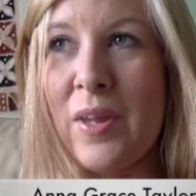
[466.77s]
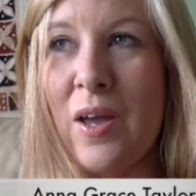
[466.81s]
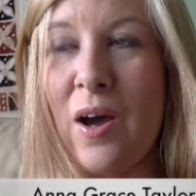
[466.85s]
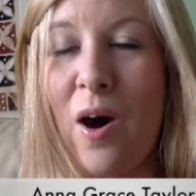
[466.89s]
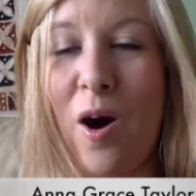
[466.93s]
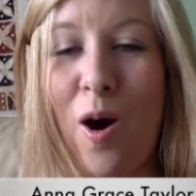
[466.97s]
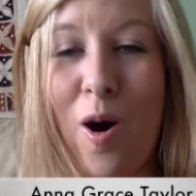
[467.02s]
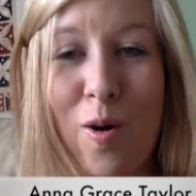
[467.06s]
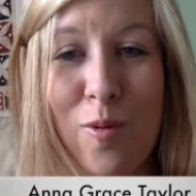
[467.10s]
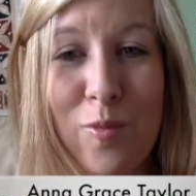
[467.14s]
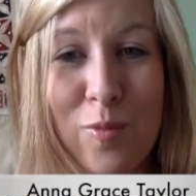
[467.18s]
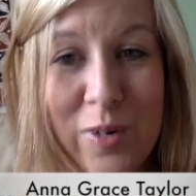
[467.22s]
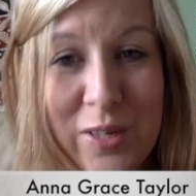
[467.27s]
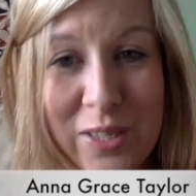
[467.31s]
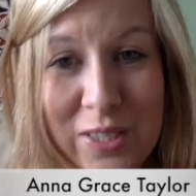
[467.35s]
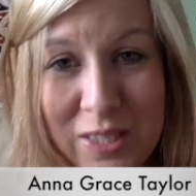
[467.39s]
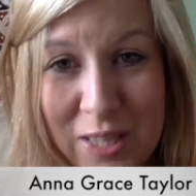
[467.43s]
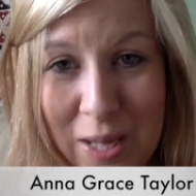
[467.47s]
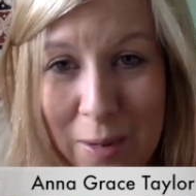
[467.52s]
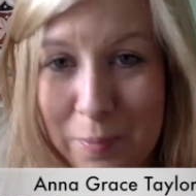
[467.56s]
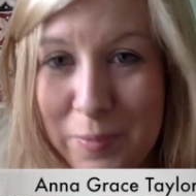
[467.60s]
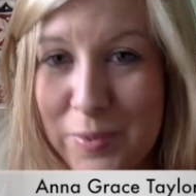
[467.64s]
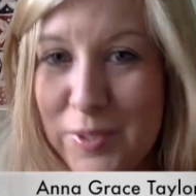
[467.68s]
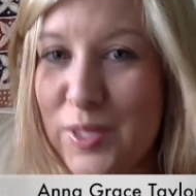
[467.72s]
our
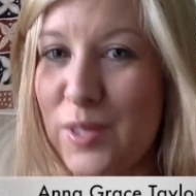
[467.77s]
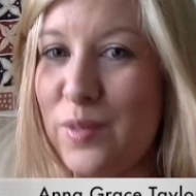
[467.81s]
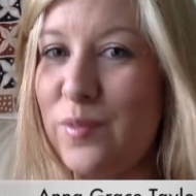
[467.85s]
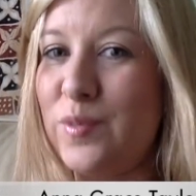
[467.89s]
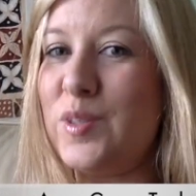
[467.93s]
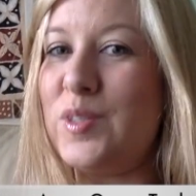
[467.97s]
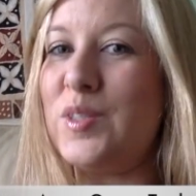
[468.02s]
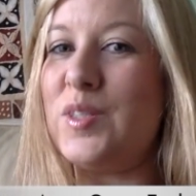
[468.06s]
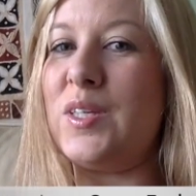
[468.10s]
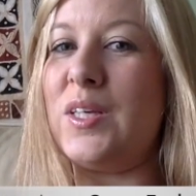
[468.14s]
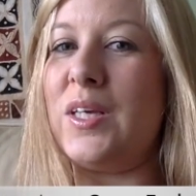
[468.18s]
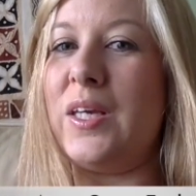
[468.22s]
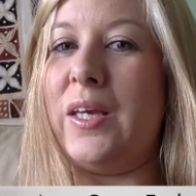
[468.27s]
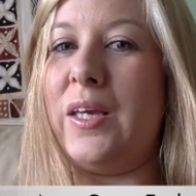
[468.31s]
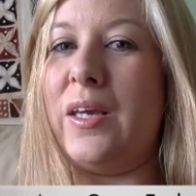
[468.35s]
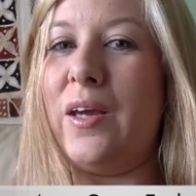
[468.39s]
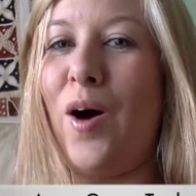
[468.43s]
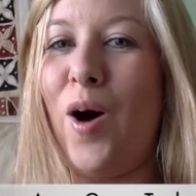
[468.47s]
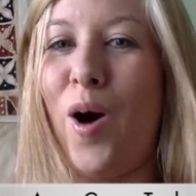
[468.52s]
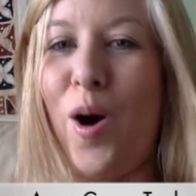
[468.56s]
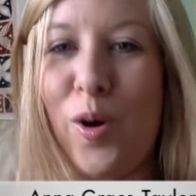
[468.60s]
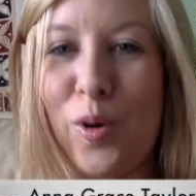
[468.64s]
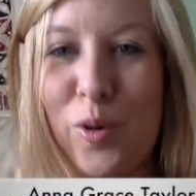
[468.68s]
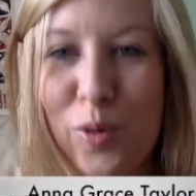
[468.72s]
receptivity
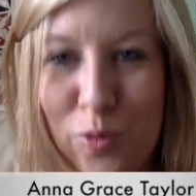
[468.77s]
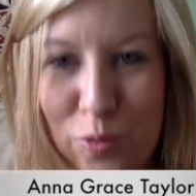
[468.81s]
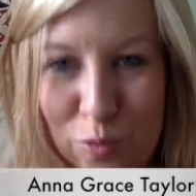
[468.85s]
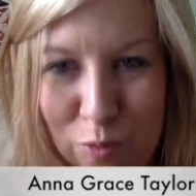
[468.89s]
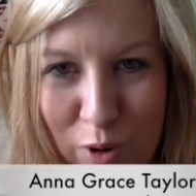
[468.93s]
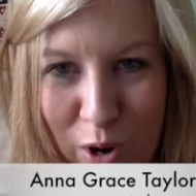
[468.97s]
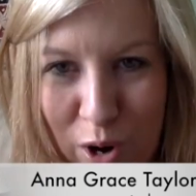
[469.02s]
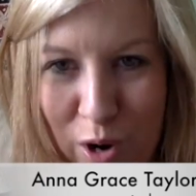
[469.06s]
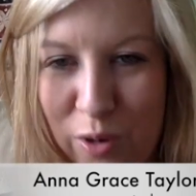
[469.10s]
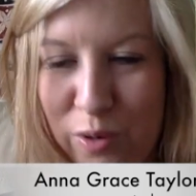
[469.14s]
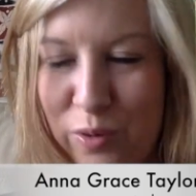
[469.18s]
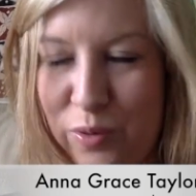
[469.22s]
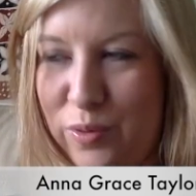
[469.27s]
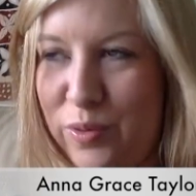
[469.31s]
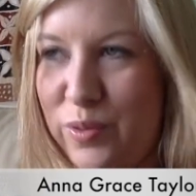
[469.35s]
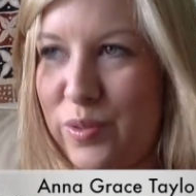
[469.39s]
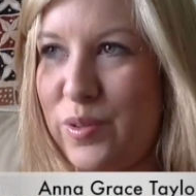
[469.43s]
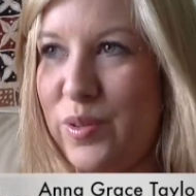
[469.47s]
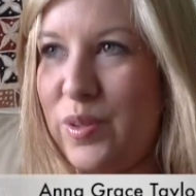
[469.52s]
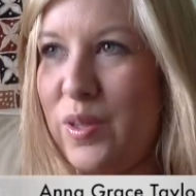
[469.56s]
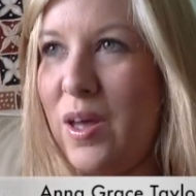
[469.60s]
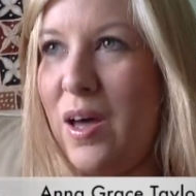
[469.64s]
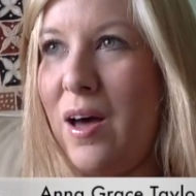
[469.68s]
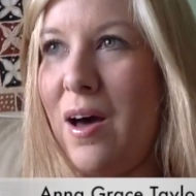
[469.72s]
our growth